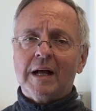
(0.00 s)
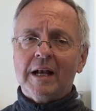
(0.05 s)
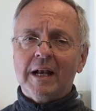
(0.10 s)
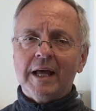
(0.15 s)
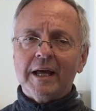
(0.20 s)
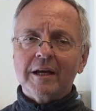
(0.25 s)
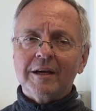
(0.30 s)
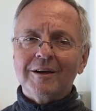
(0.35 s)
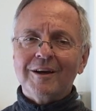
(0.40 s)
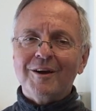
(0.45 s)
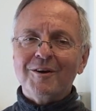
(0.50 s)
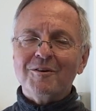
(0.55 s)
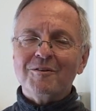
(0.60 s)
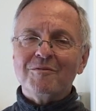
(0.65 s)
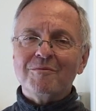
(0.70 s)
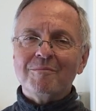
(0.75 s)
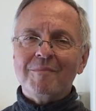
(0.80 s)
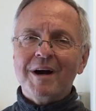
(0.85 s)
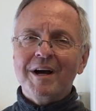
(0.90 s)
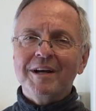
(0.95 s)
I let go
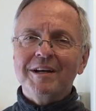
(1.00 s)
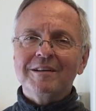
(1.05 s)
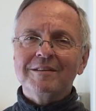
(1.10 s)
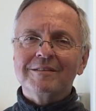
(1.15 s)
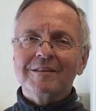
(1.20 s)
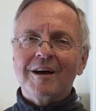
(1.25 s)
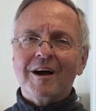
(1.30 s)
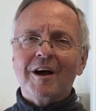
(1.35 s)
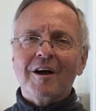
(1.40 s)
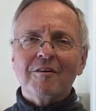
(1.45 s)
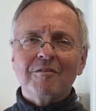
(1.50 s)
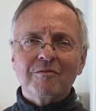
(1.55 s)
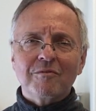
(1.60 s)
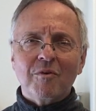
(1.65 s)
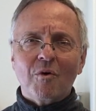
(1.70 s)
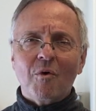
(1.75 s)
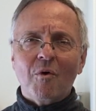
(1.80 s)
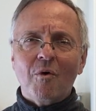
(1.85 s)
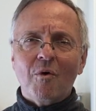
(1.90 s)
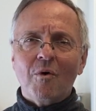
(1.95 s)
of my desire
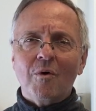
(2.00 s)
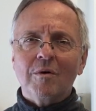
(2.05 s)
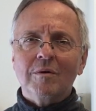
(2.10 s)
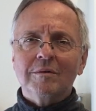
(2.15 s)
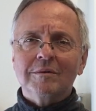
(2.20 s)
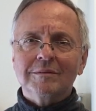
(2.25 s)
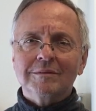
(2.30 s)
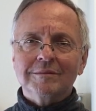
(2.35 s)
for,